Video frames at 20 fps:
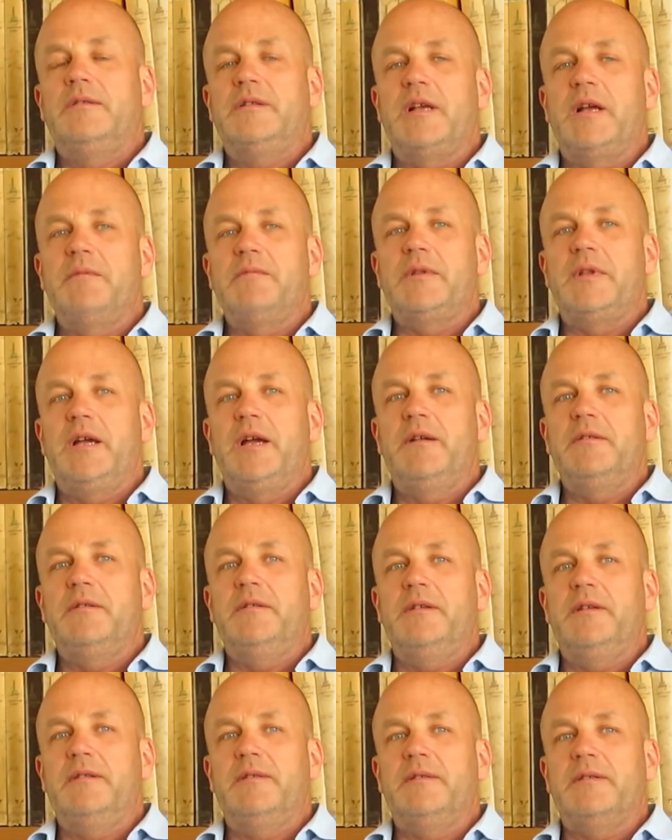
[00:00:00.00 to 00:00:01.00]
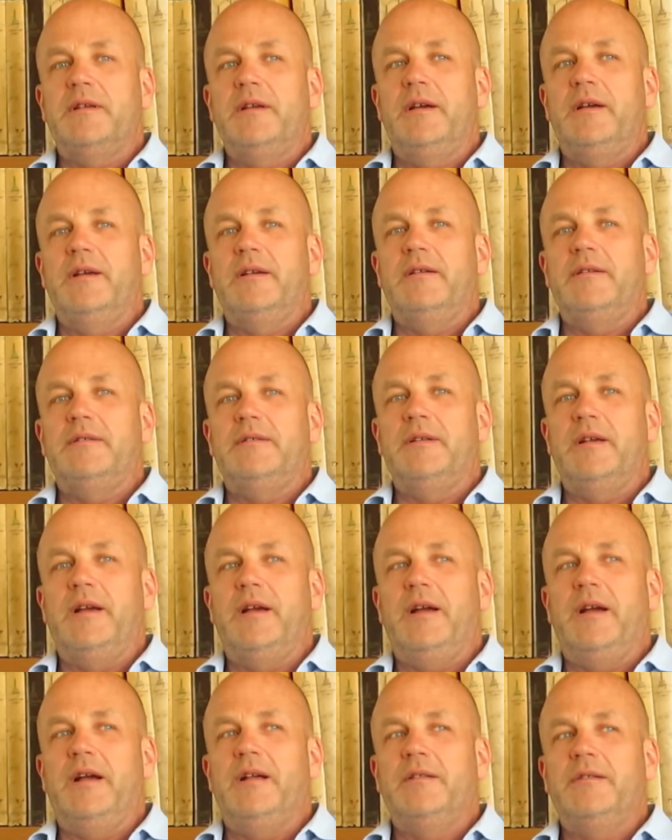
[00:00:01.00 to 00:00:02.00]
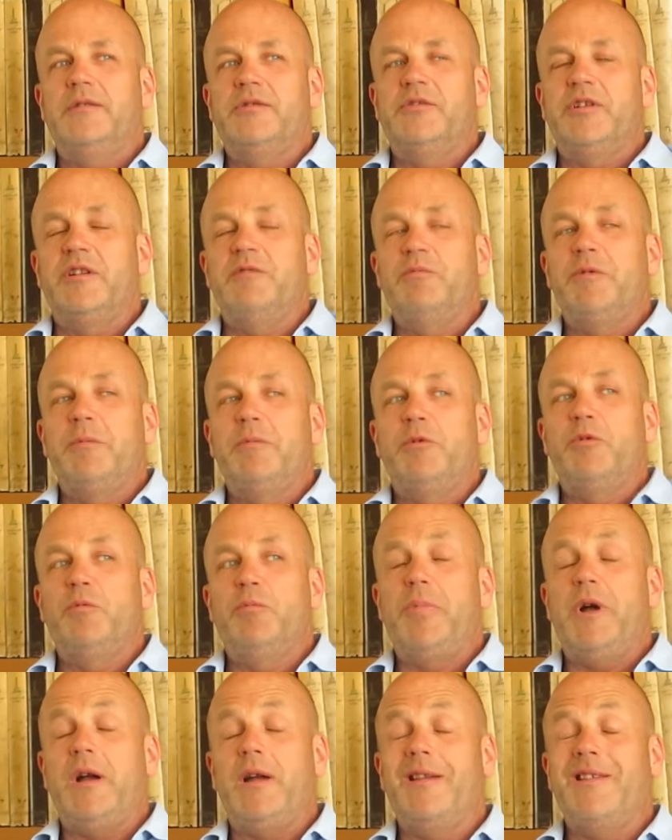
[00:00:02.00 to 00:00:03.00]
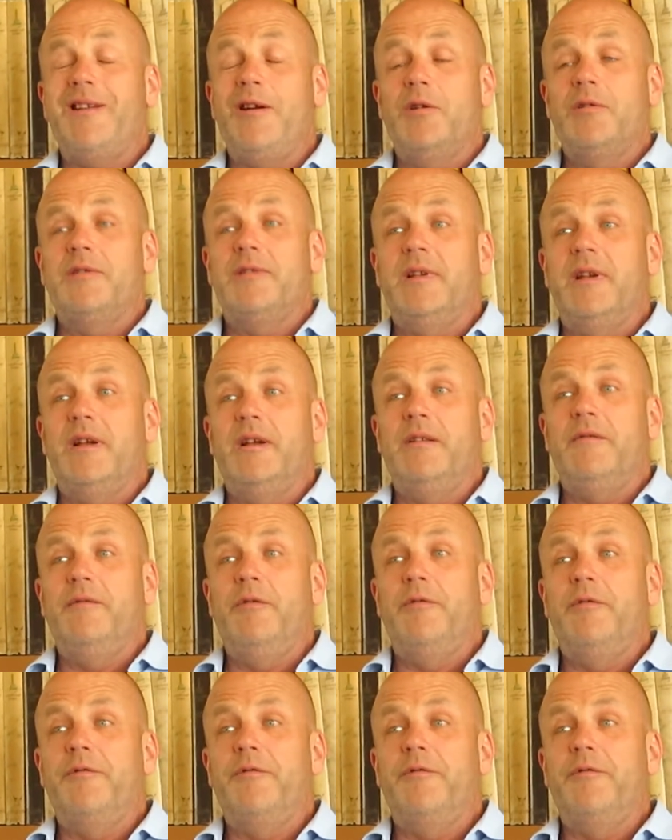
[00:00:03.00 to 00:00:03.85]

Sometimes, in this case, I suggest people to park it outside for